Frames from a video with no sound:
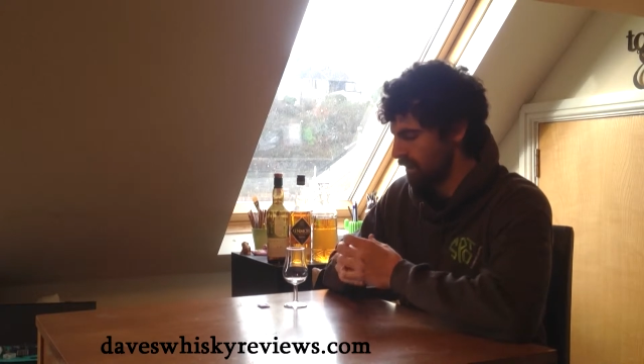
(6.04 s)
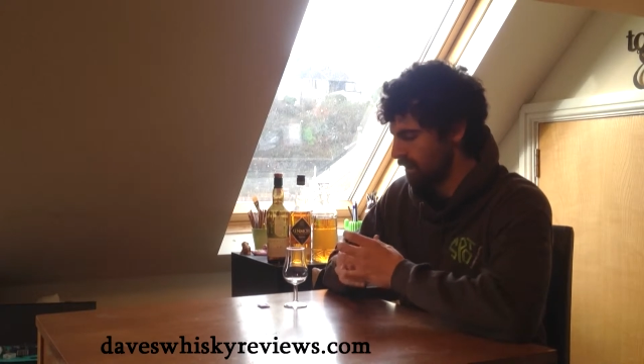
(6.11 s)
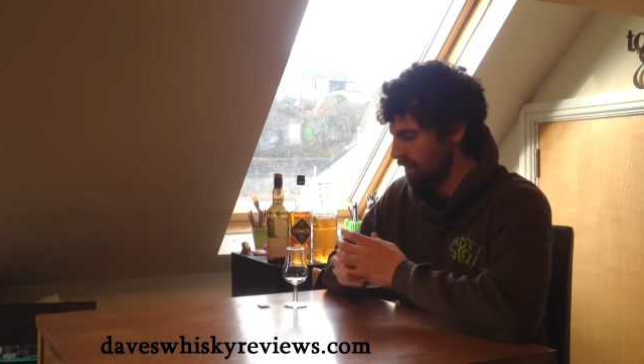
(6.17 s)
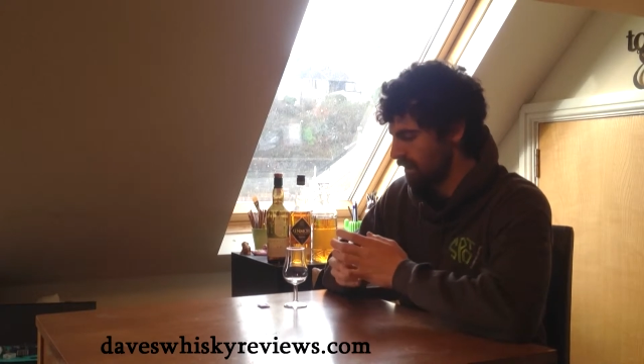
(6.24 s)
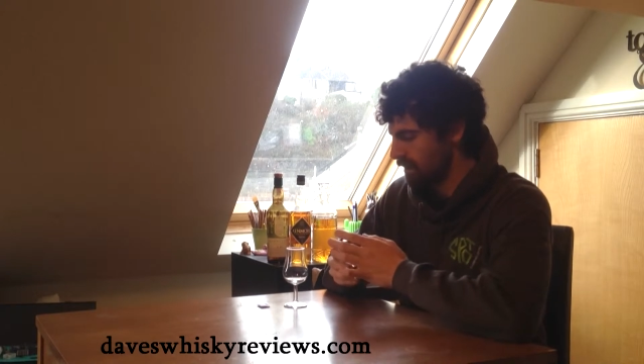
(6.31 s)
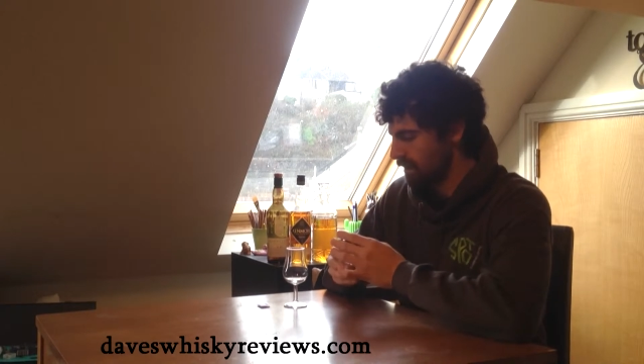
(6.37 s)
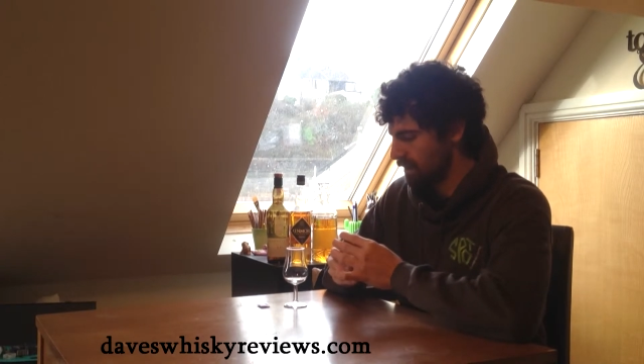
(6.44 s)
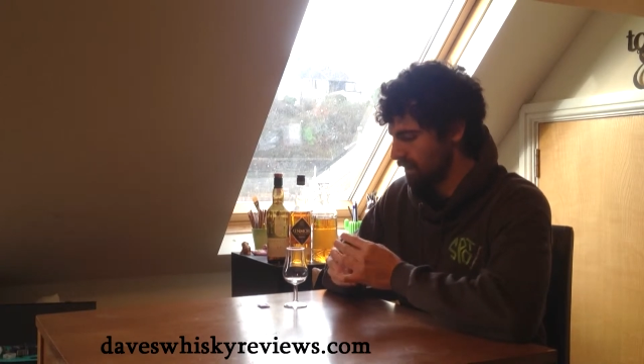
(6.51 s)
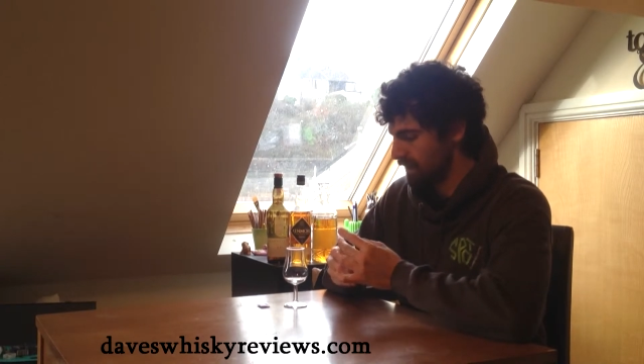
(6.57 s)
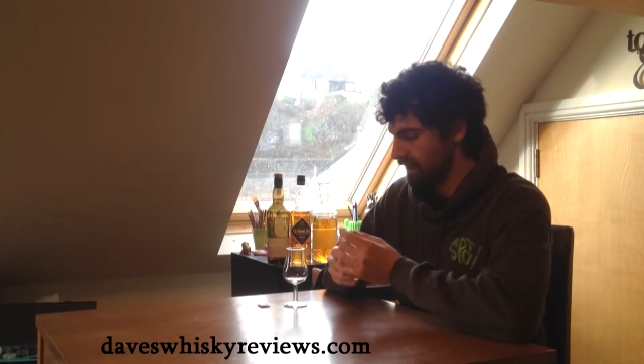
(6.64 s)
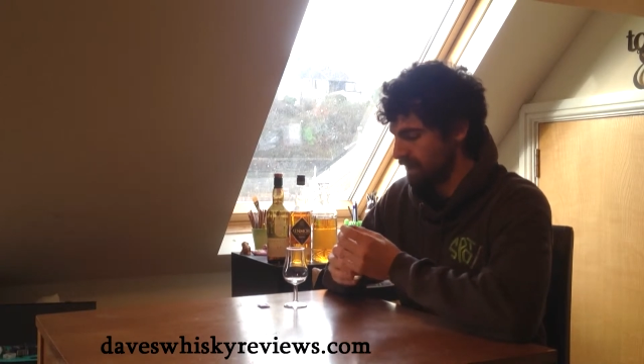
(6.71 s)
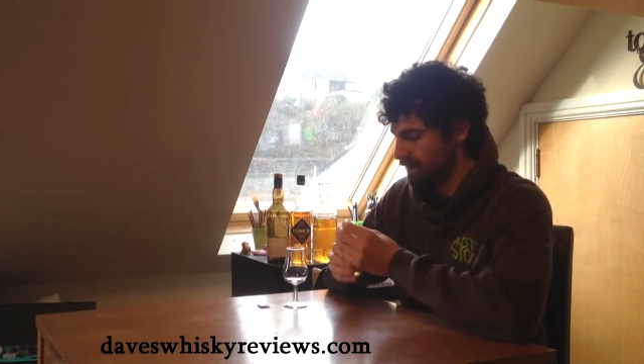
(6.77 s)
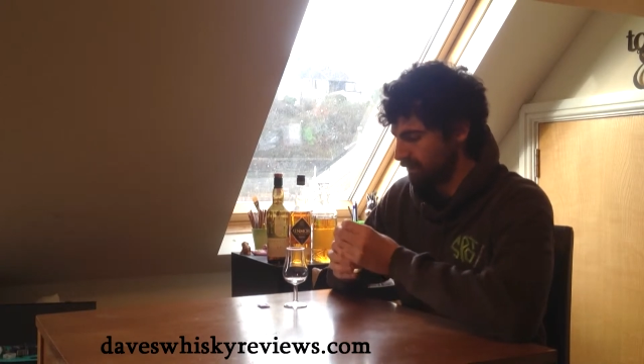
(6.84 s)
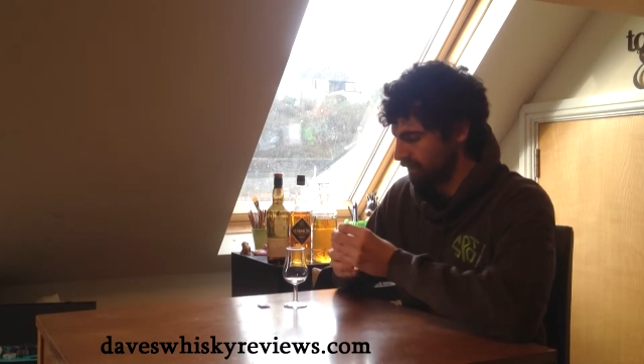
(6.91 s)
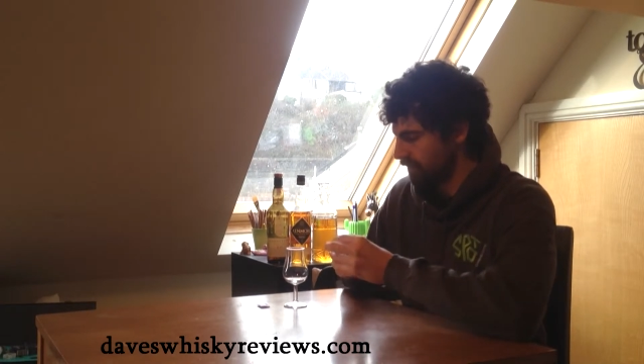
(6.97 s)

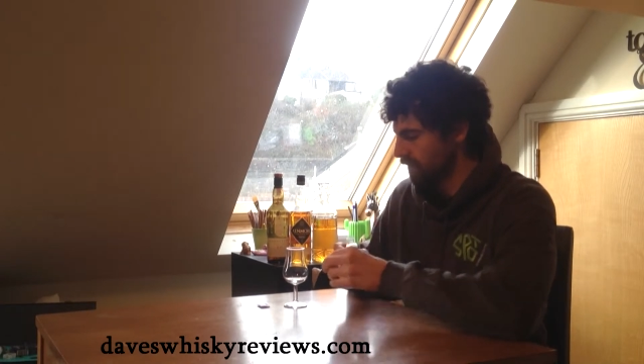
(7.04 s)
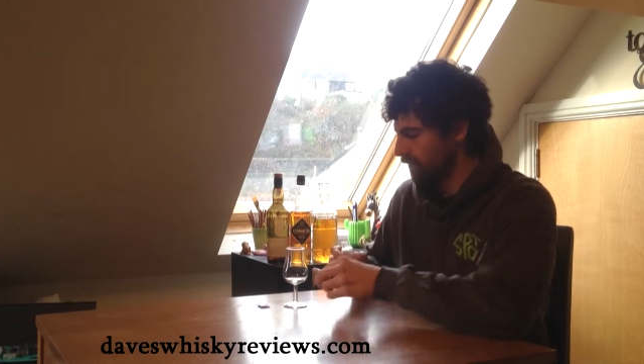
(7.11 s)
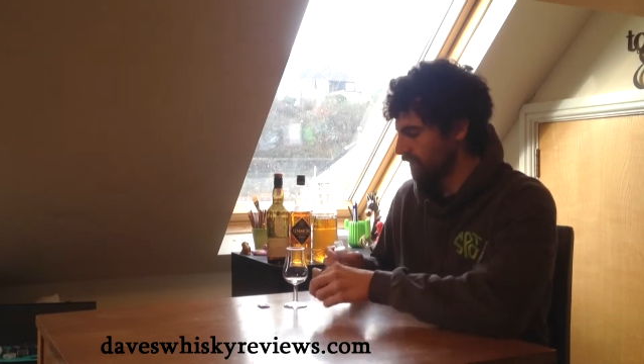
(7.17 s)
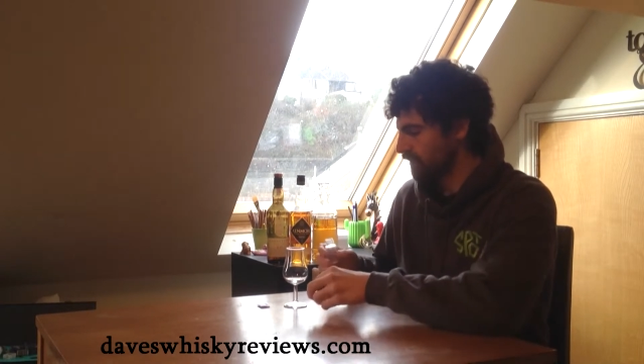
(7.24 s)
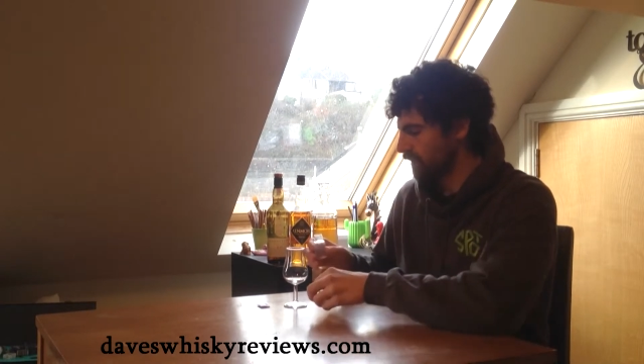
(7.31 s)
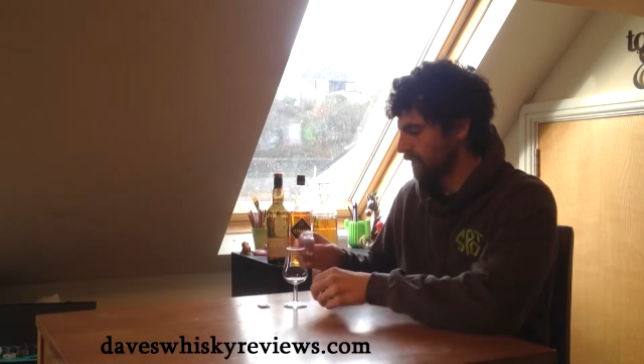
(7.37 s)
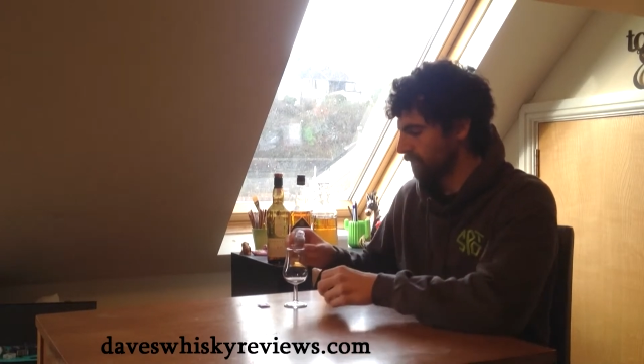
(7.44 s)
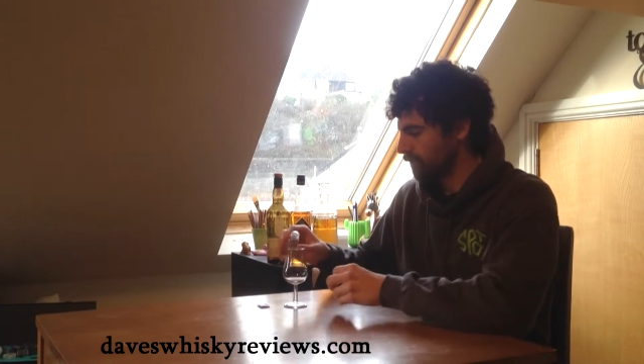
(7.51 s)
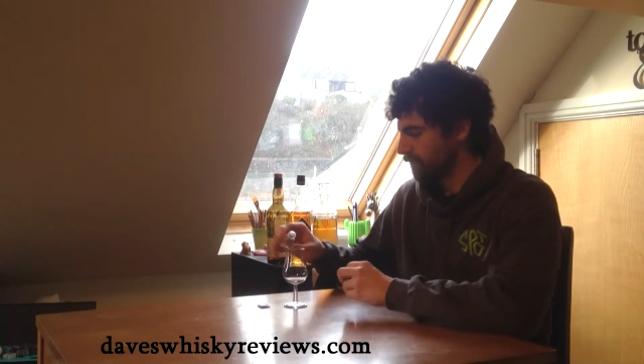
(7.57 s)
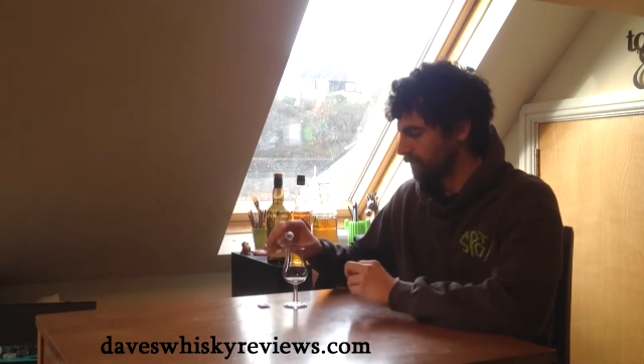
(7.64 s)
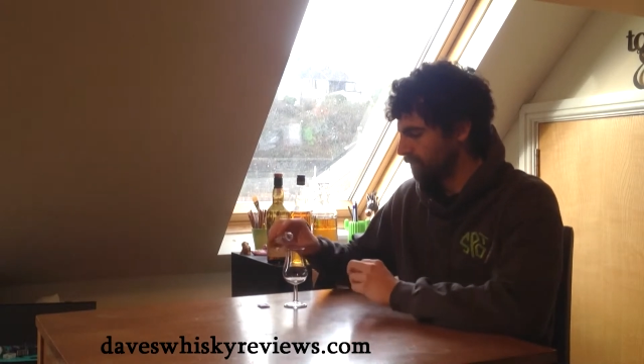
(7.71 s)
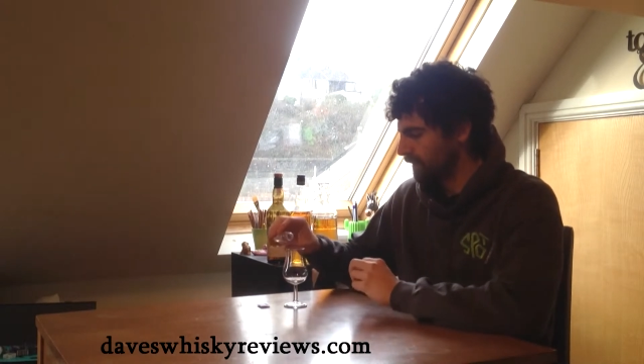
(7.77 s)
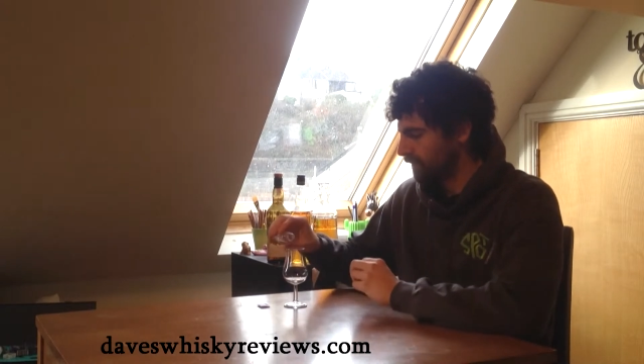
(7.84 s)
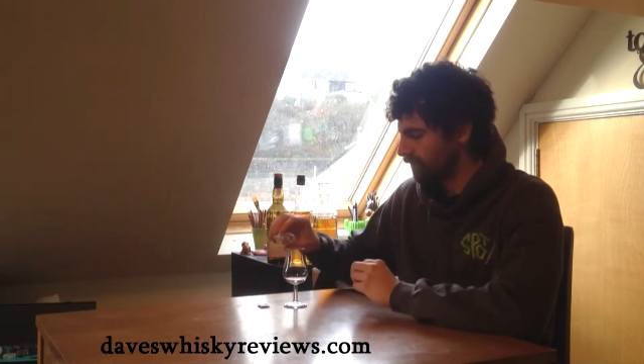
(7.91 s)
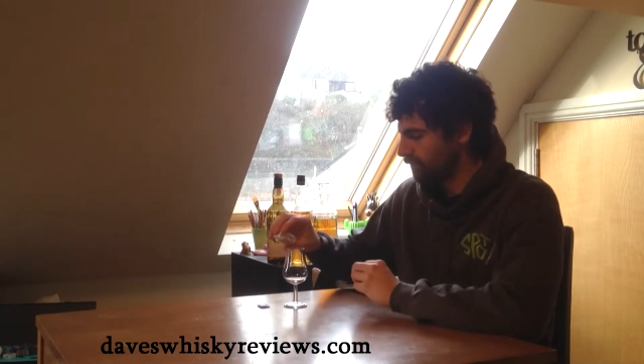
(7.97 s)
Again, another sample
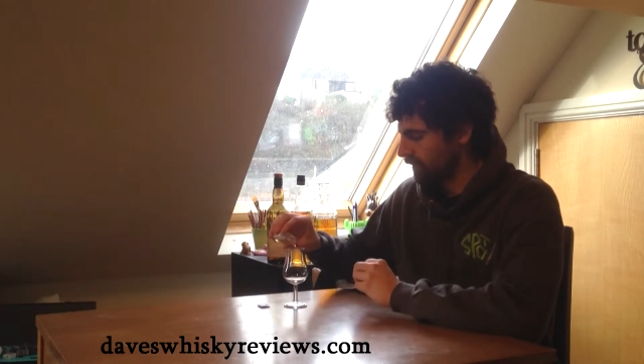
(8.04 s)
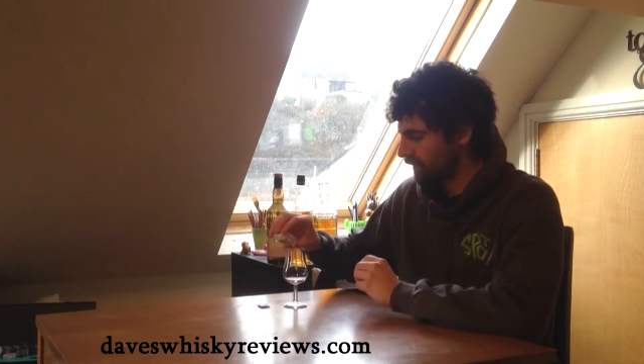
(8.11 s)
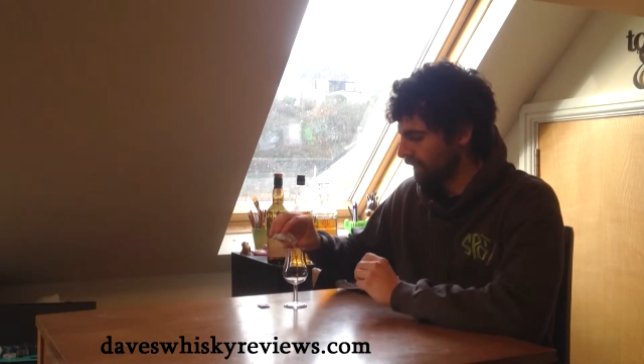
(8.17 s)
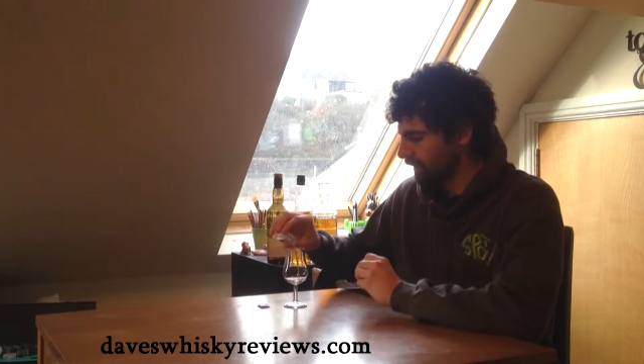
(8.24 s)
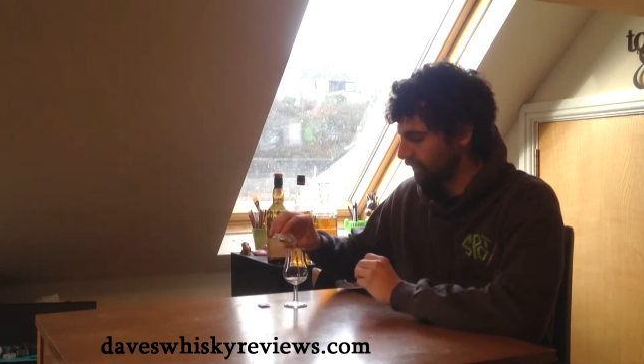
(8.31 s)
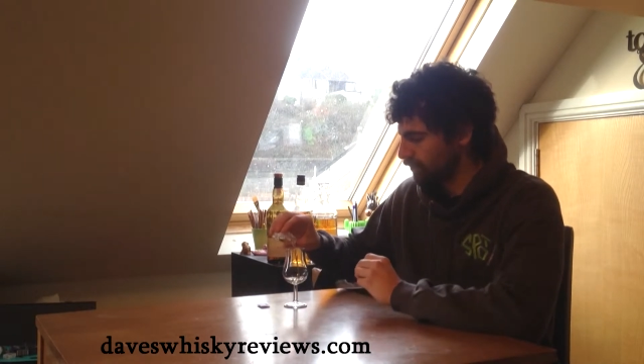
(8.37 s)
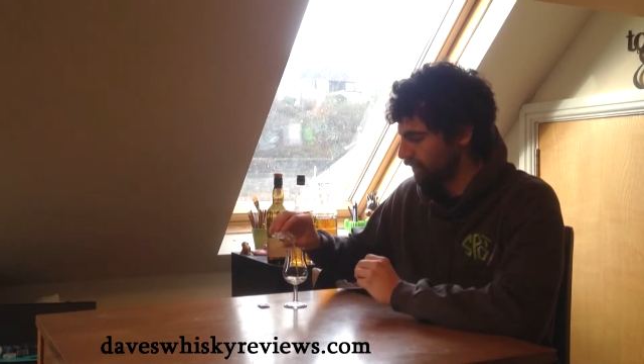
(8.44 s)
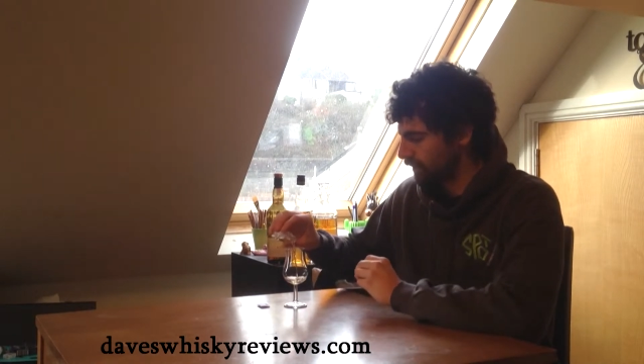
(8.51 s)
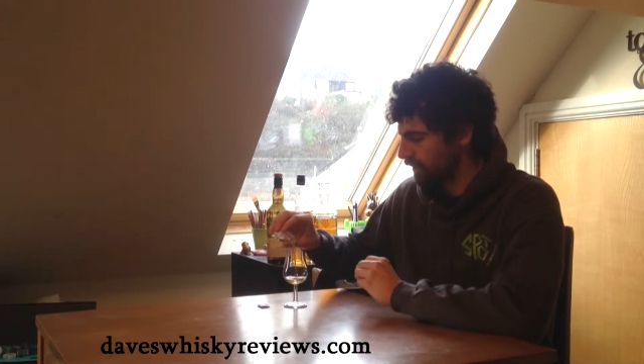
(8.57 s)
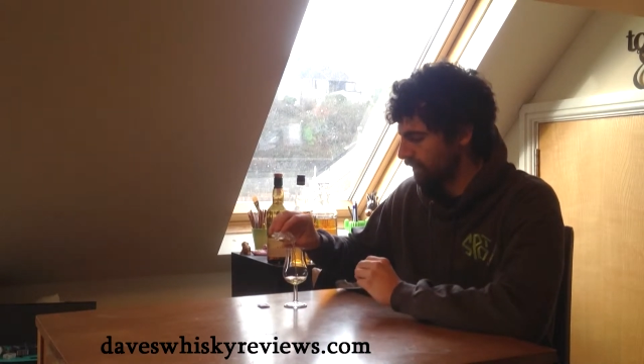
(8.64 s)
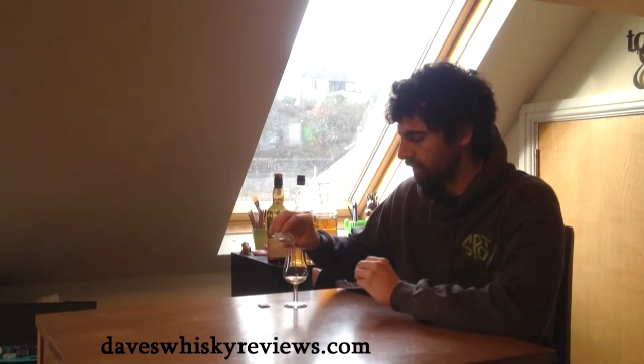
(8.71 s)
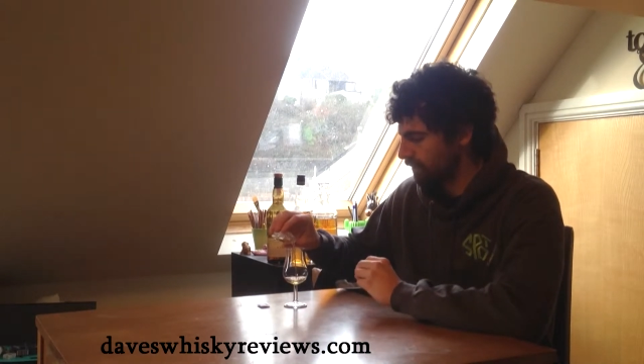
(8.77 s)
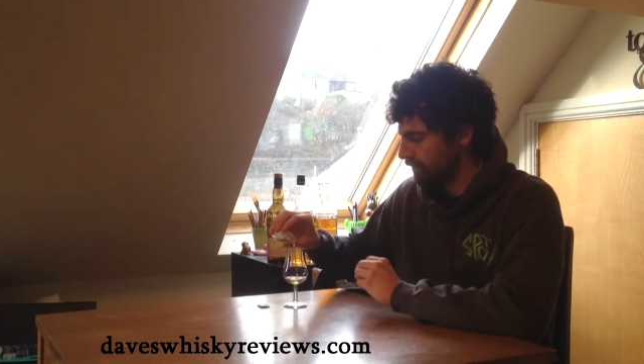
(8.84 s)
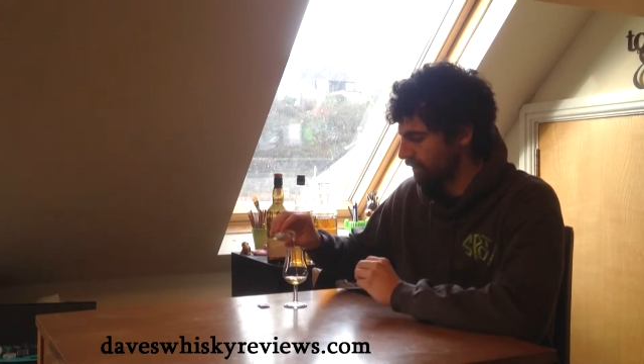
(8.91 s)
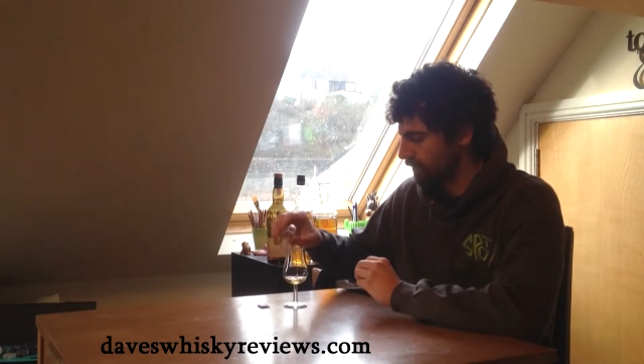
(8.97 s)
picked from my collection here